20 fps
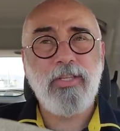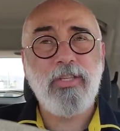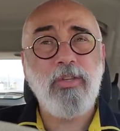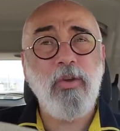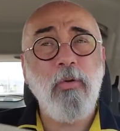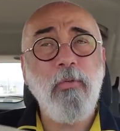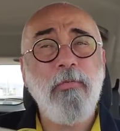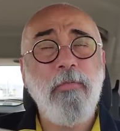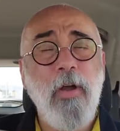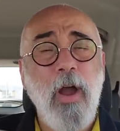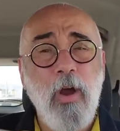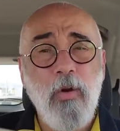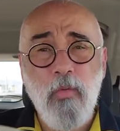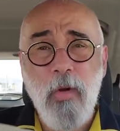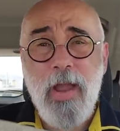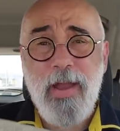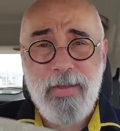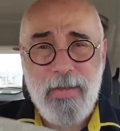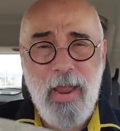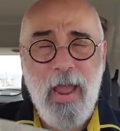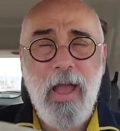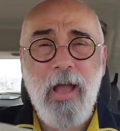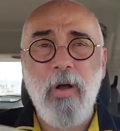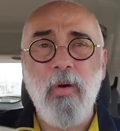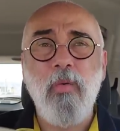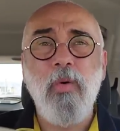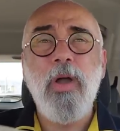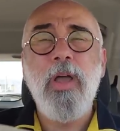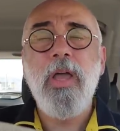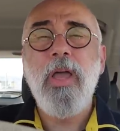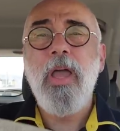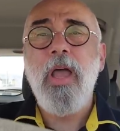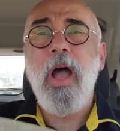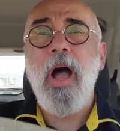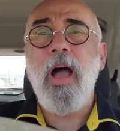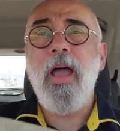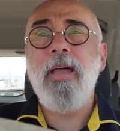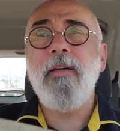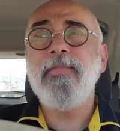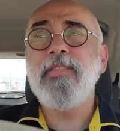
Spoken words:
So far right now, I